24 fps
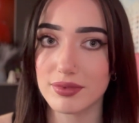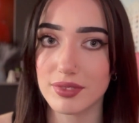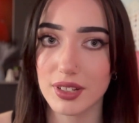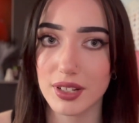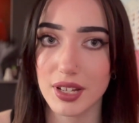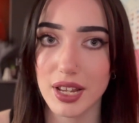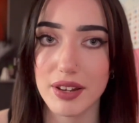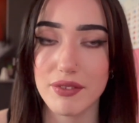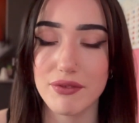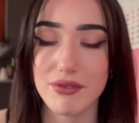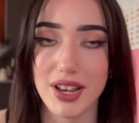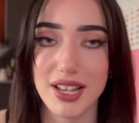
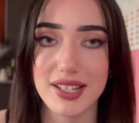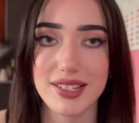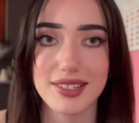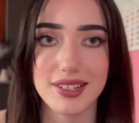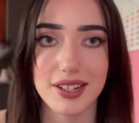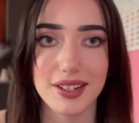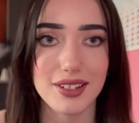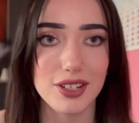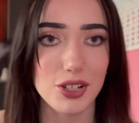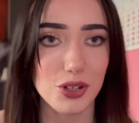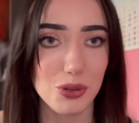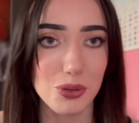invest
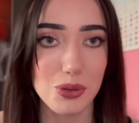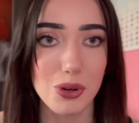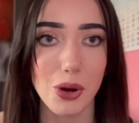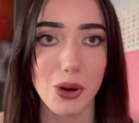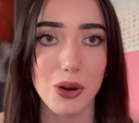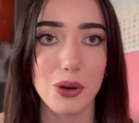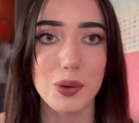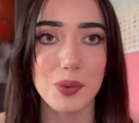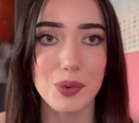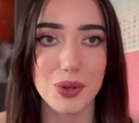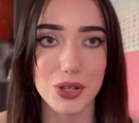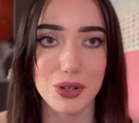in you
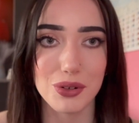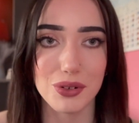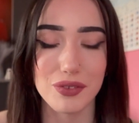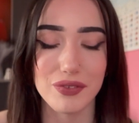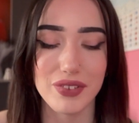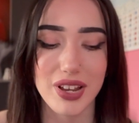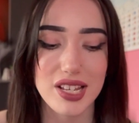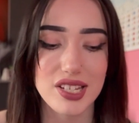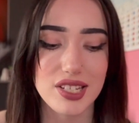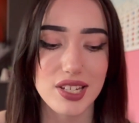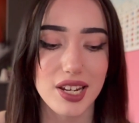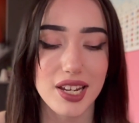know what you're
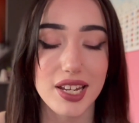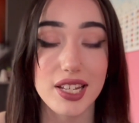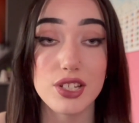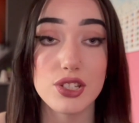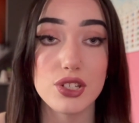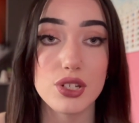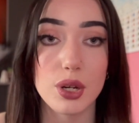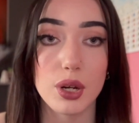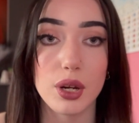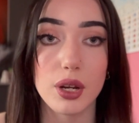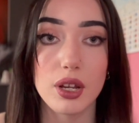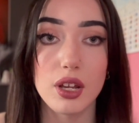investing
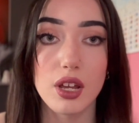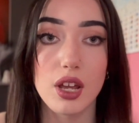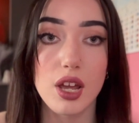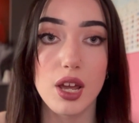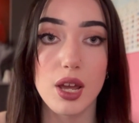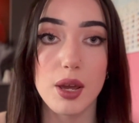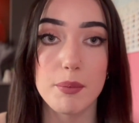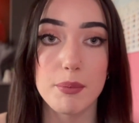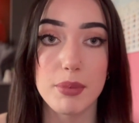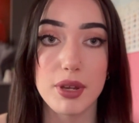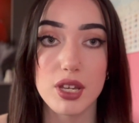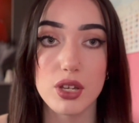into
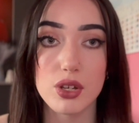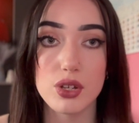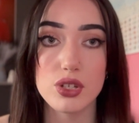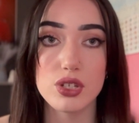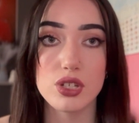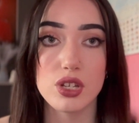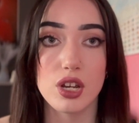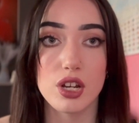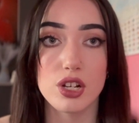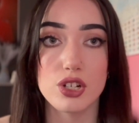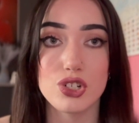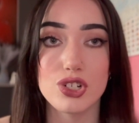because
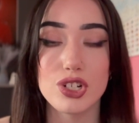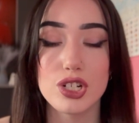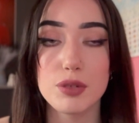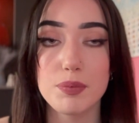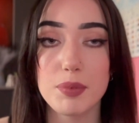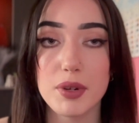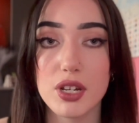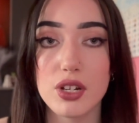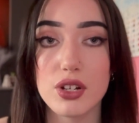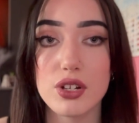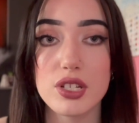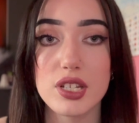just
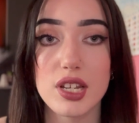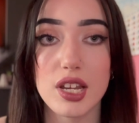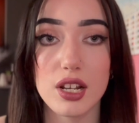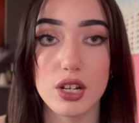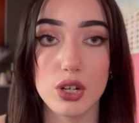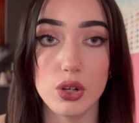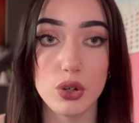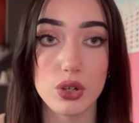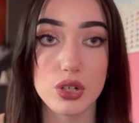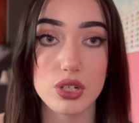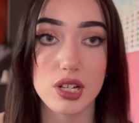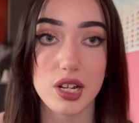because it
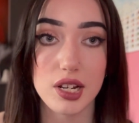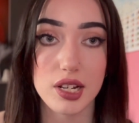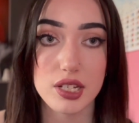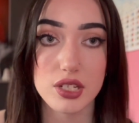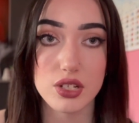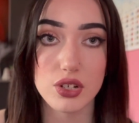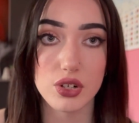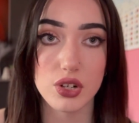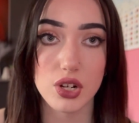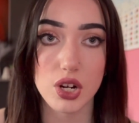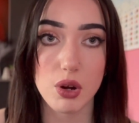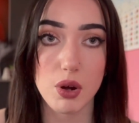looks like it's
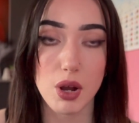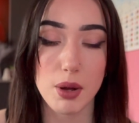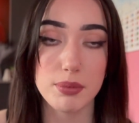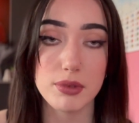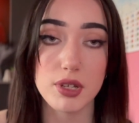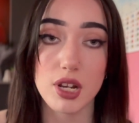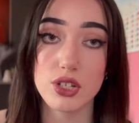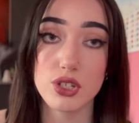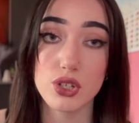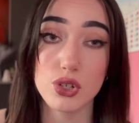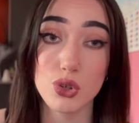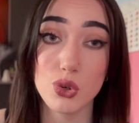going to go up
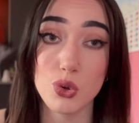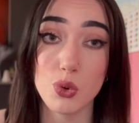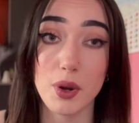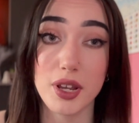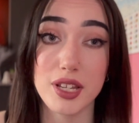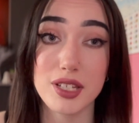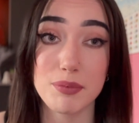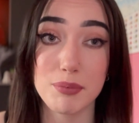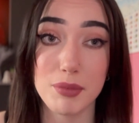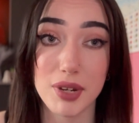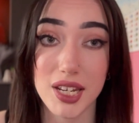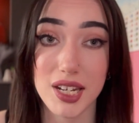doesn't
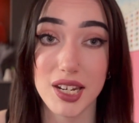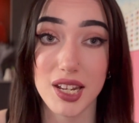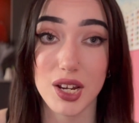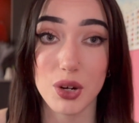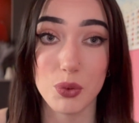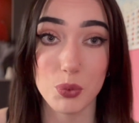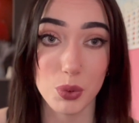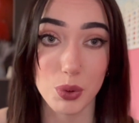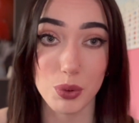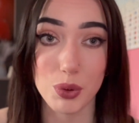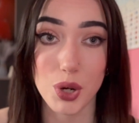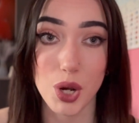always mean it
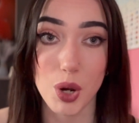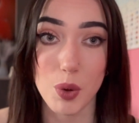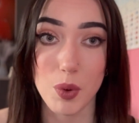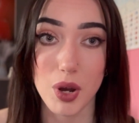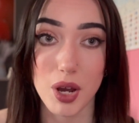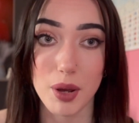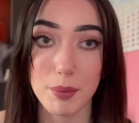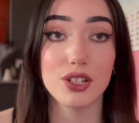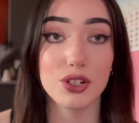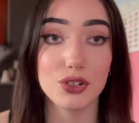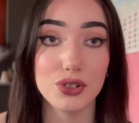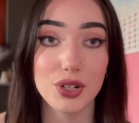will go
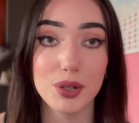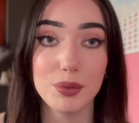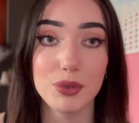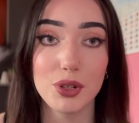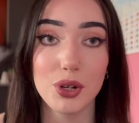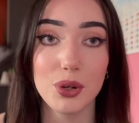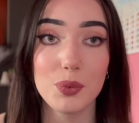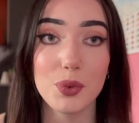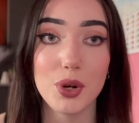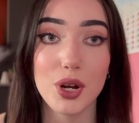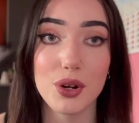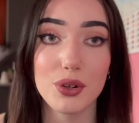up the
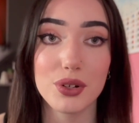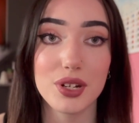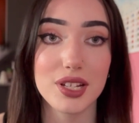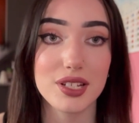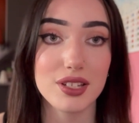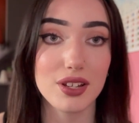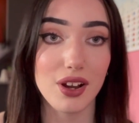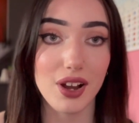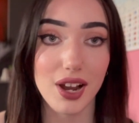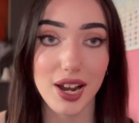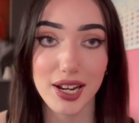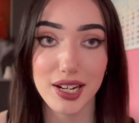crypto world is
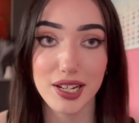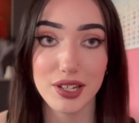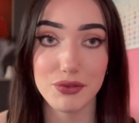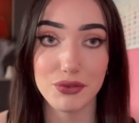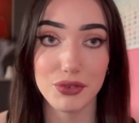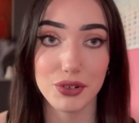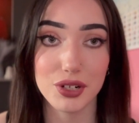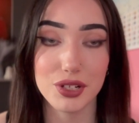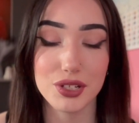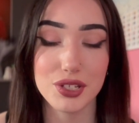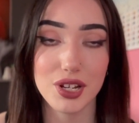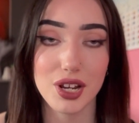highly
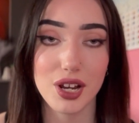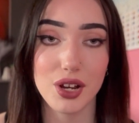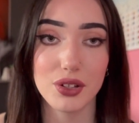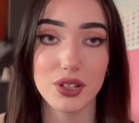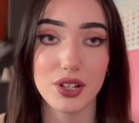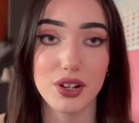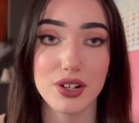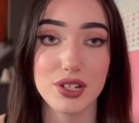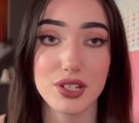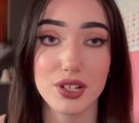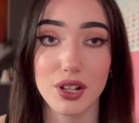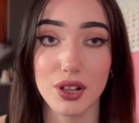volatile
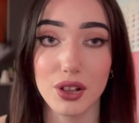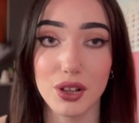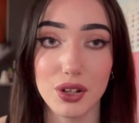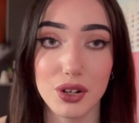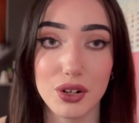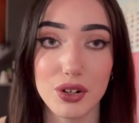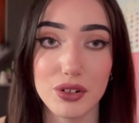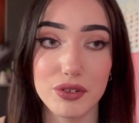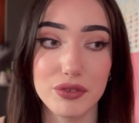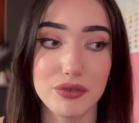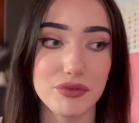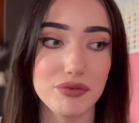there is a
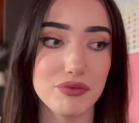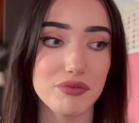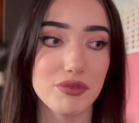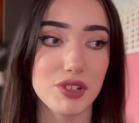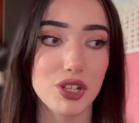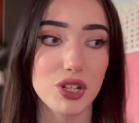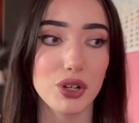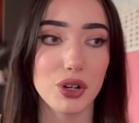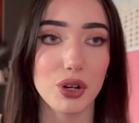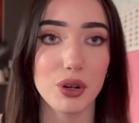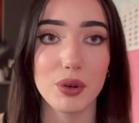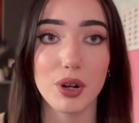lot of
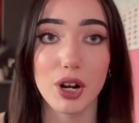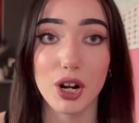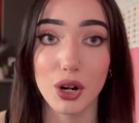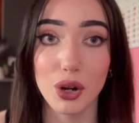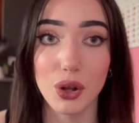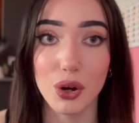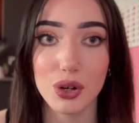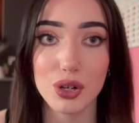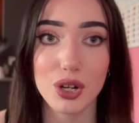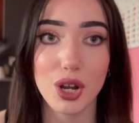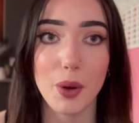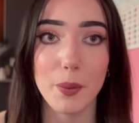you know a
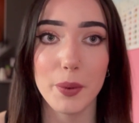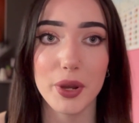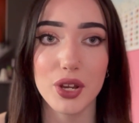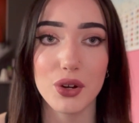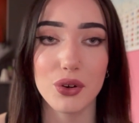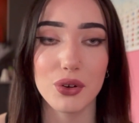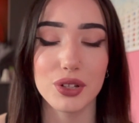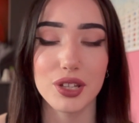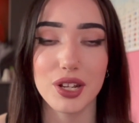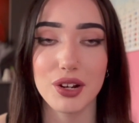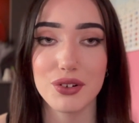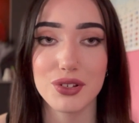lot going
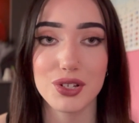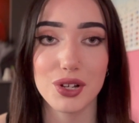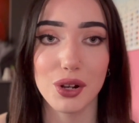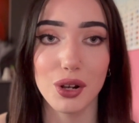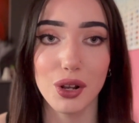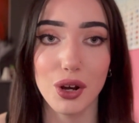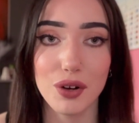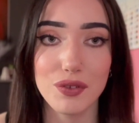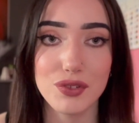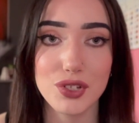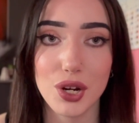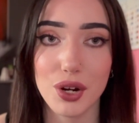on there is a
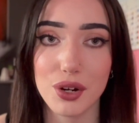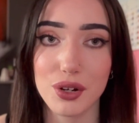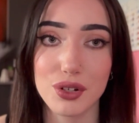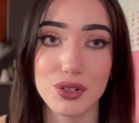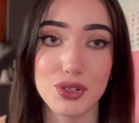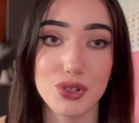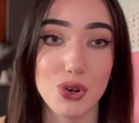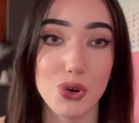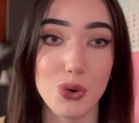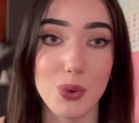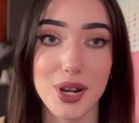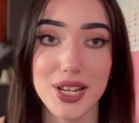lot of
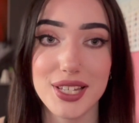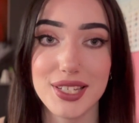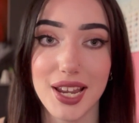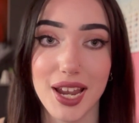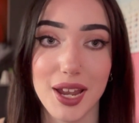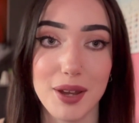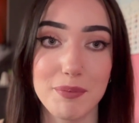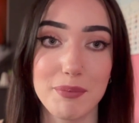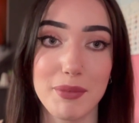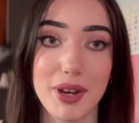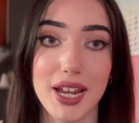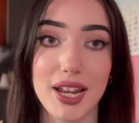tokens always
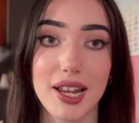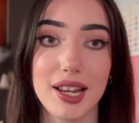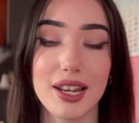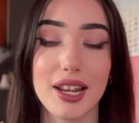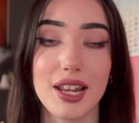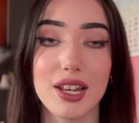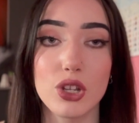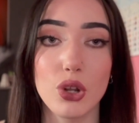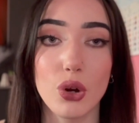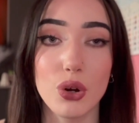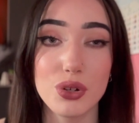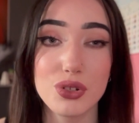getting made
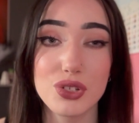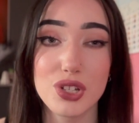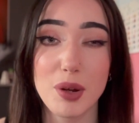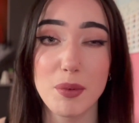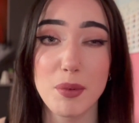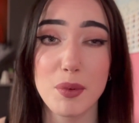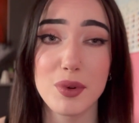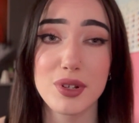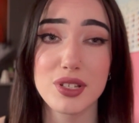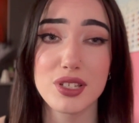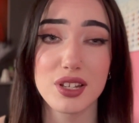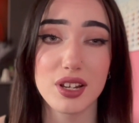and those type
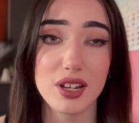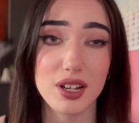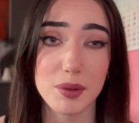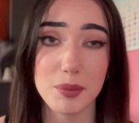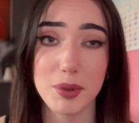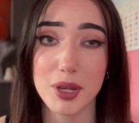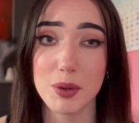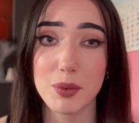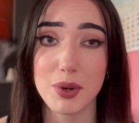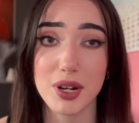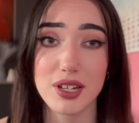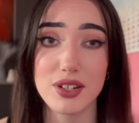of ones are going to
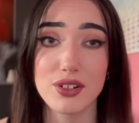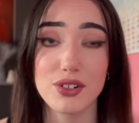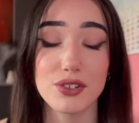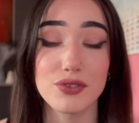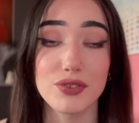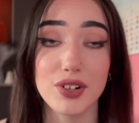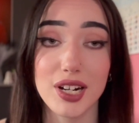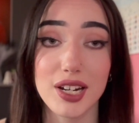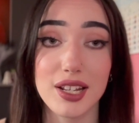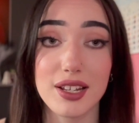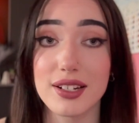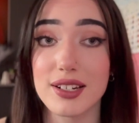be where you're
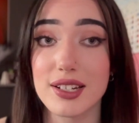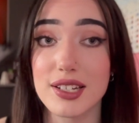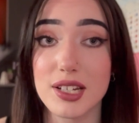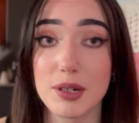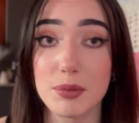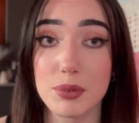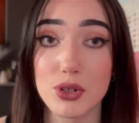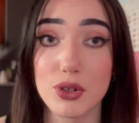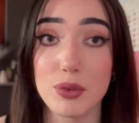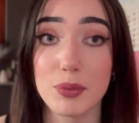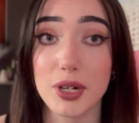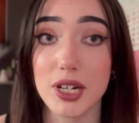really going to
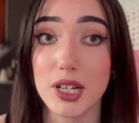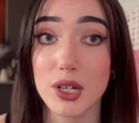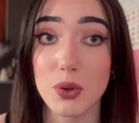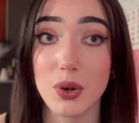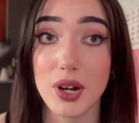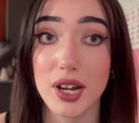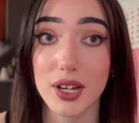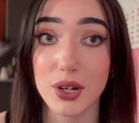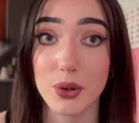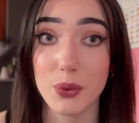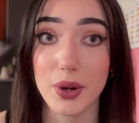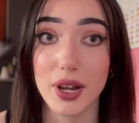double your money
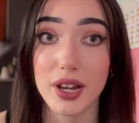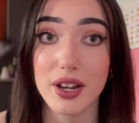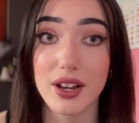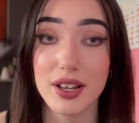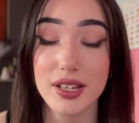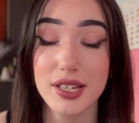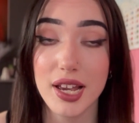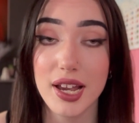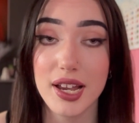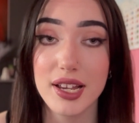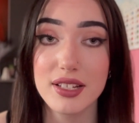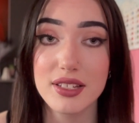quite quick i
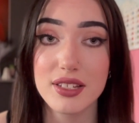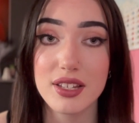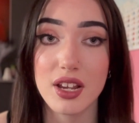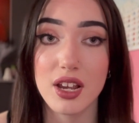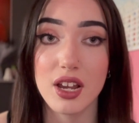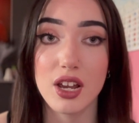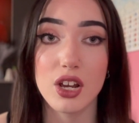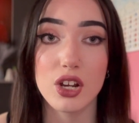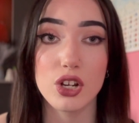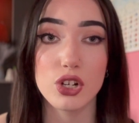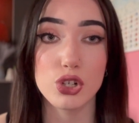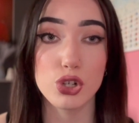guess
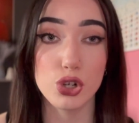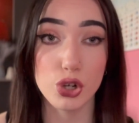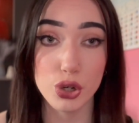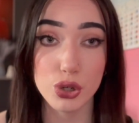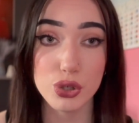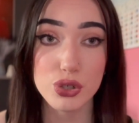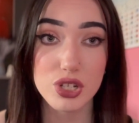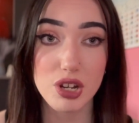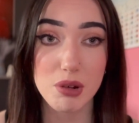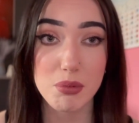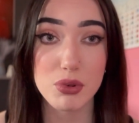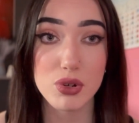
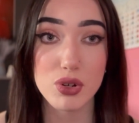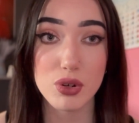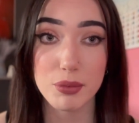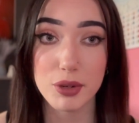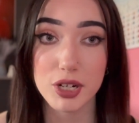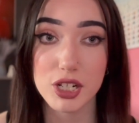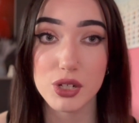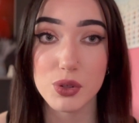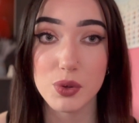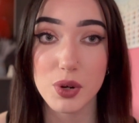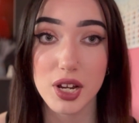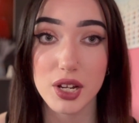could double your
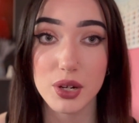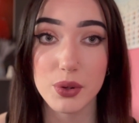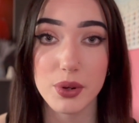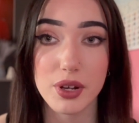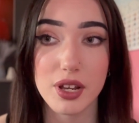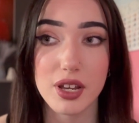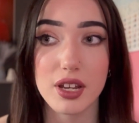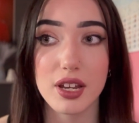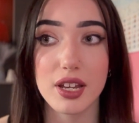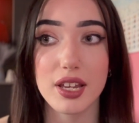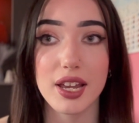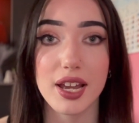money quite
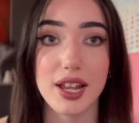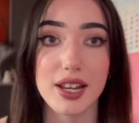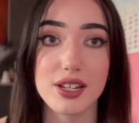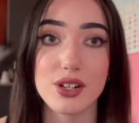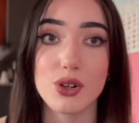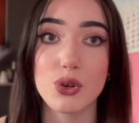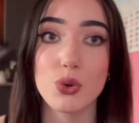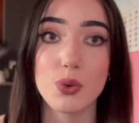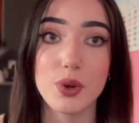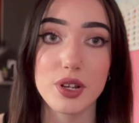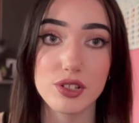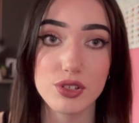quick again
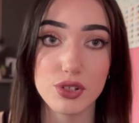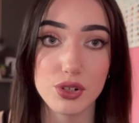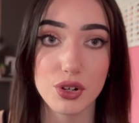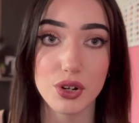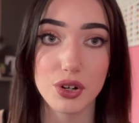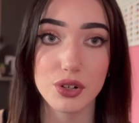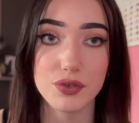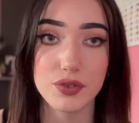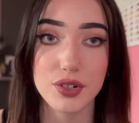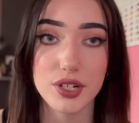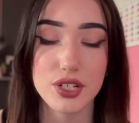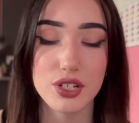always do your
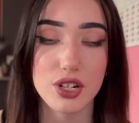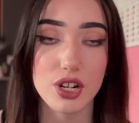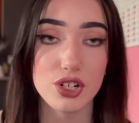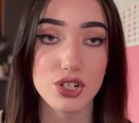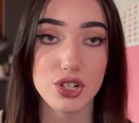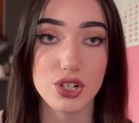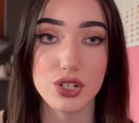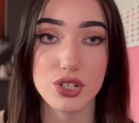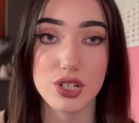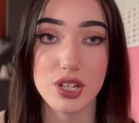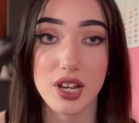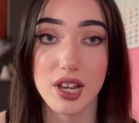own research
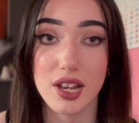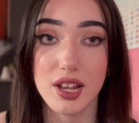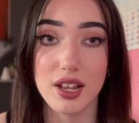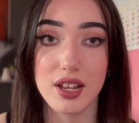because